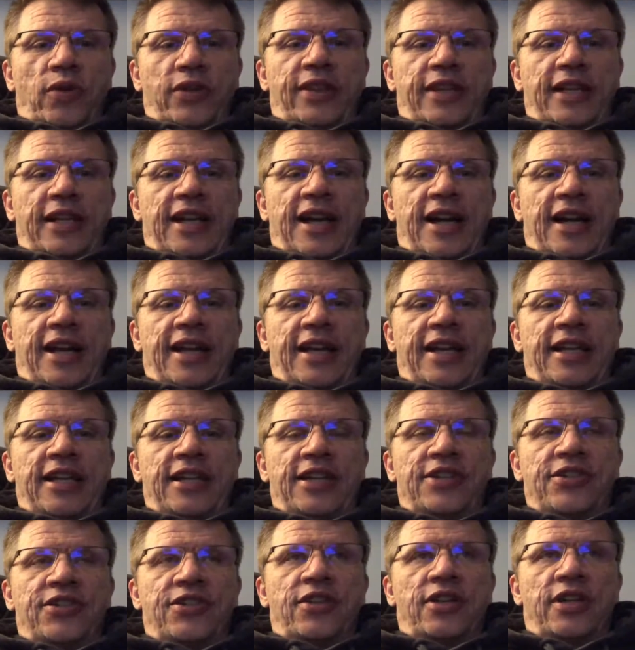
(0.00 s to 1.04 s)
guy, and
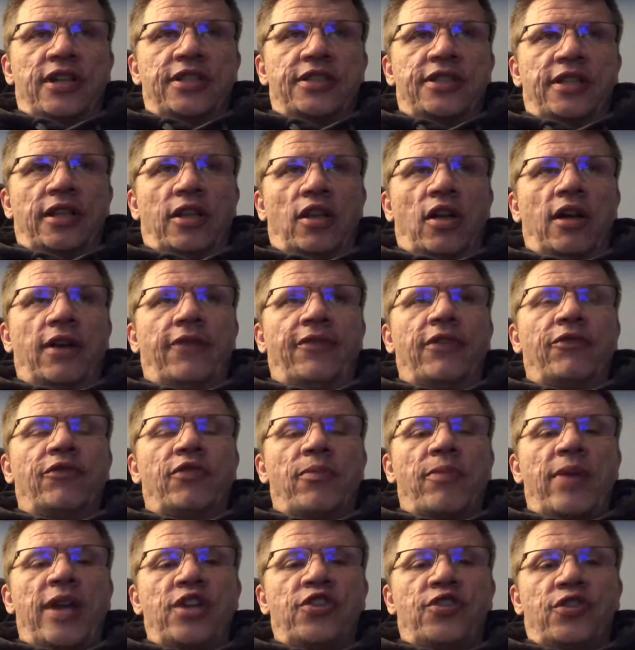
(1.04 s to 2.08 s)
he's got a lot of
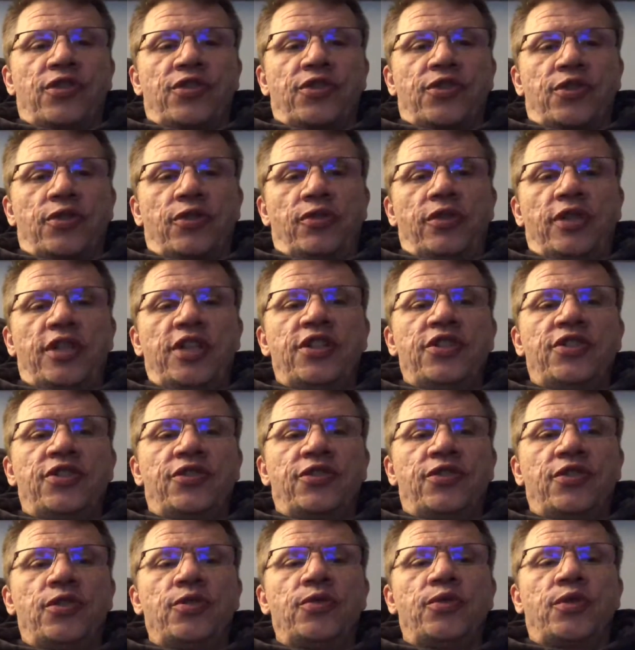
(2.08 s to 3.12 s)
information, so
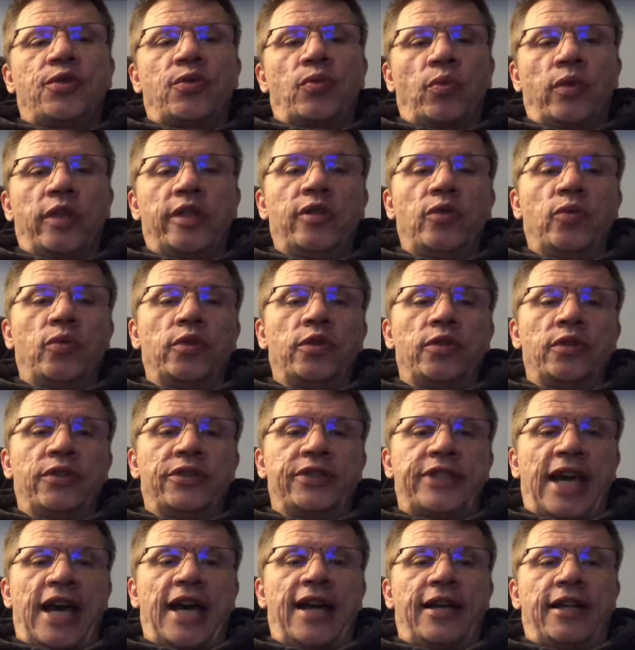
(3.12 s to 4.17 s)
he's used real world
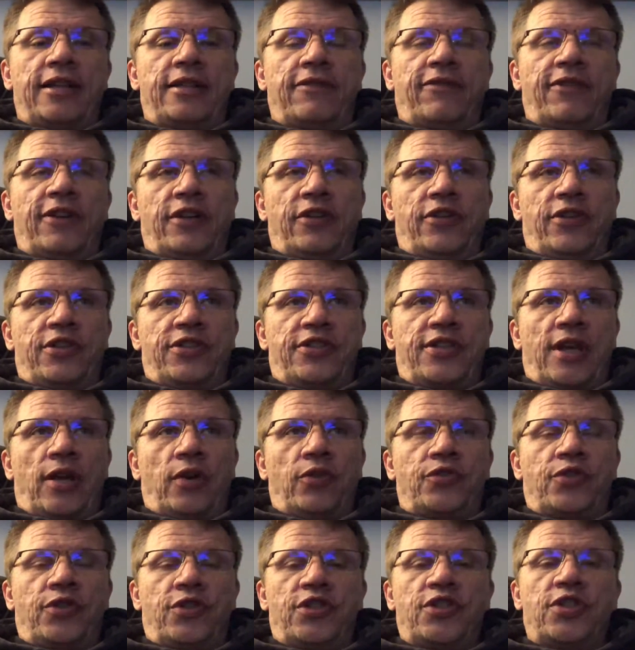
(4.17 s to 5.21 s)
data to figure this
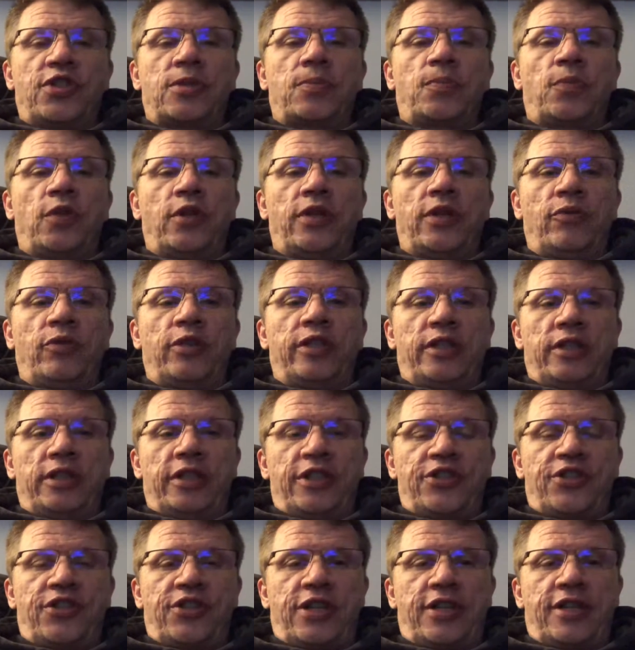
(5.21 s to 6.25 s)
out. So this is pretty
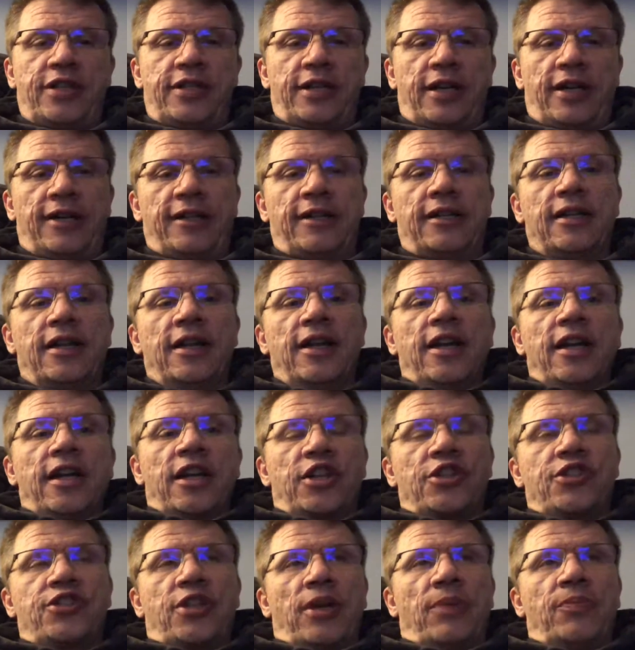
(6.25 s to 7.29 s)
realistic
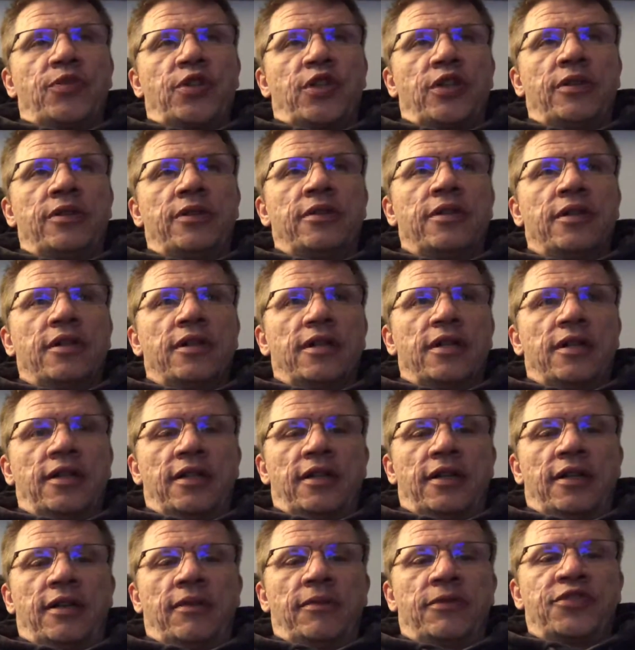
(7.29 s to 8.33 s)
consumption
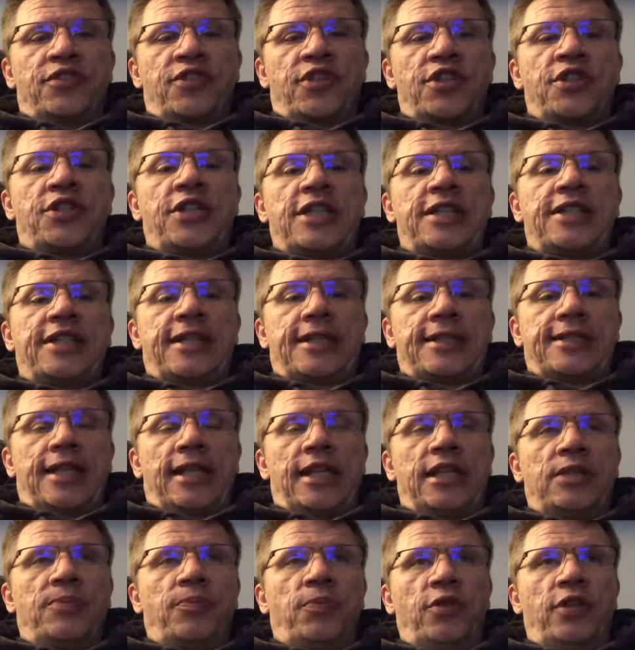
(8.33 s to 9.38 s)
statistics that
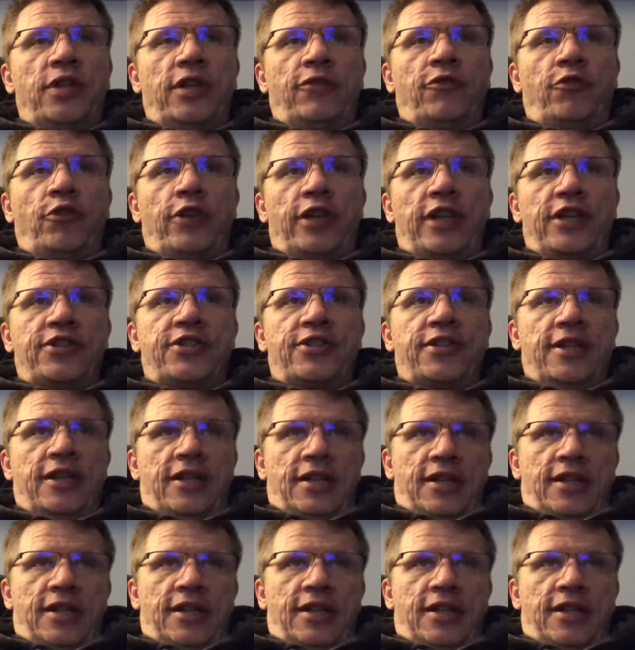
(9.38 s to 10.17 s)
he's put in for this.